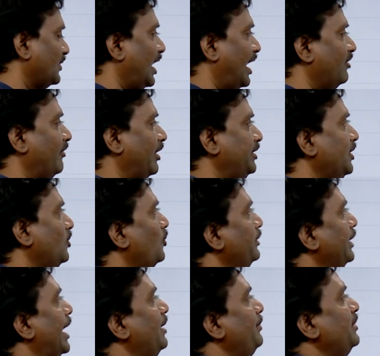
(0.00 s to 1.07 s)
And y equal
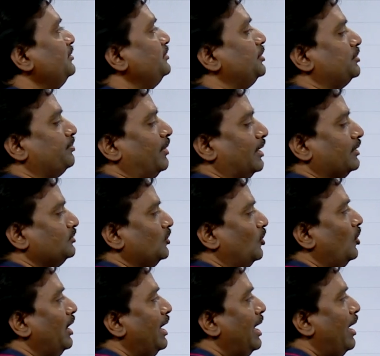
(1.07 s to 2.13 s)
to 9 means this part.
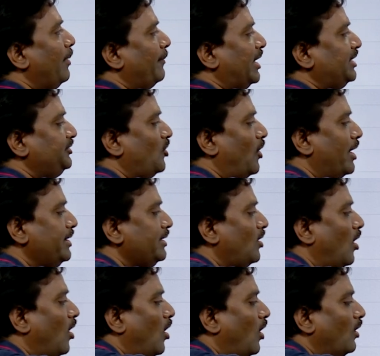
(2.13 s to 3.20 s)
So, by joining
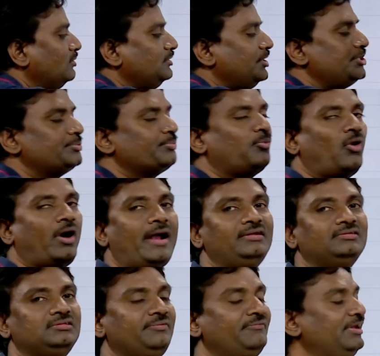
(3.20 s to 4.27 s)
all these
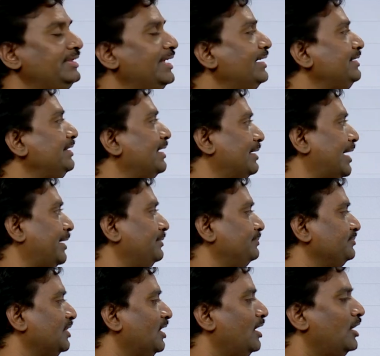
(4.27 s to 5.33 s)
points, you will get a line.
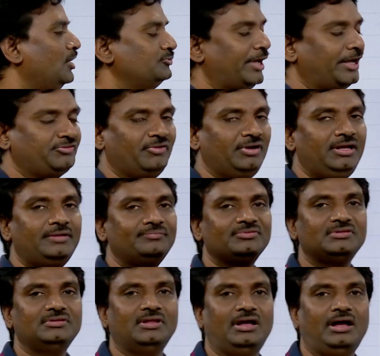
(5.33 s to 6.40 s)
So, actually,
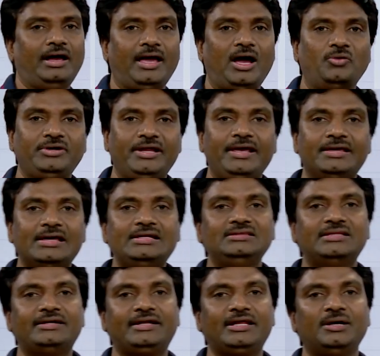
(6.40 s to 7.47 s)
I have taken
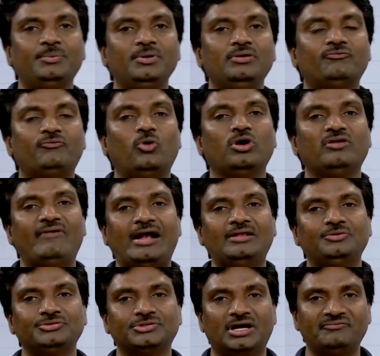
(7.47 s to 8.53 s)
in the table 4
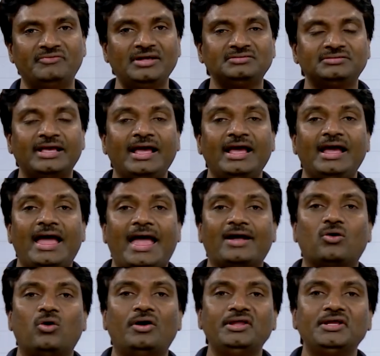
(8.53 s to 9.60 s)
values of x.
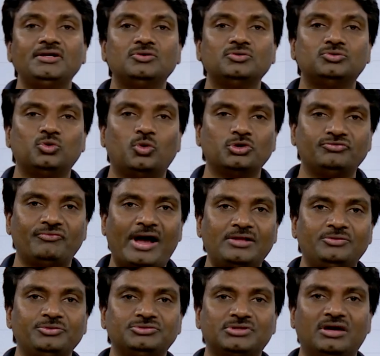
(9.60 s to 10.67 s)
According to those
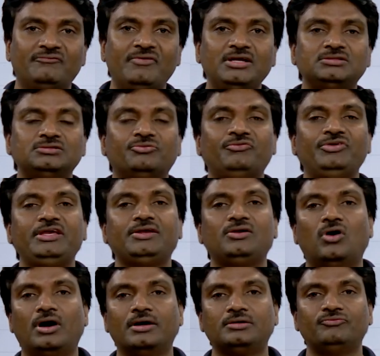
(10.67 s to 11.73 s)
values of x, we
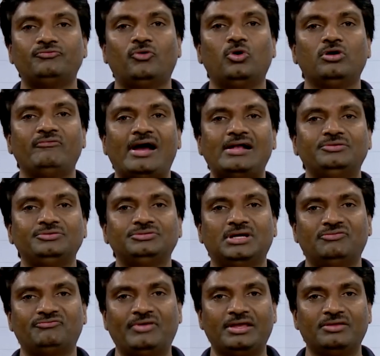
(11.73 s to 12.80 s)
got 4 values
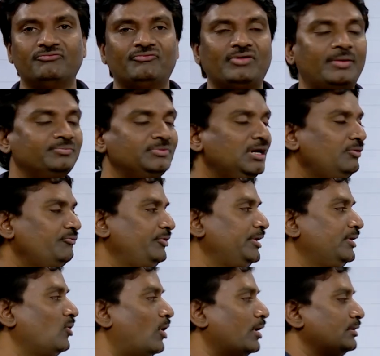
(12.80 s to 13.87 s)
of y. From that,
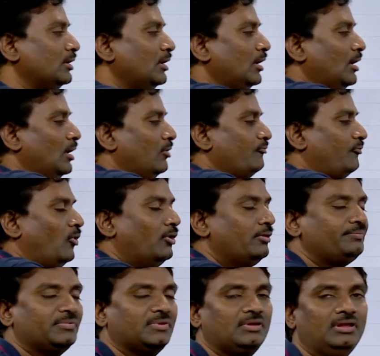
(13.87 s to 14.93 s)
we got
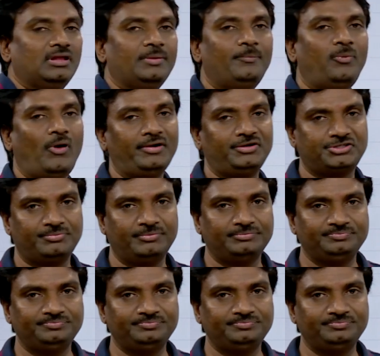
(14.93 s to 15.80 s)
4 points.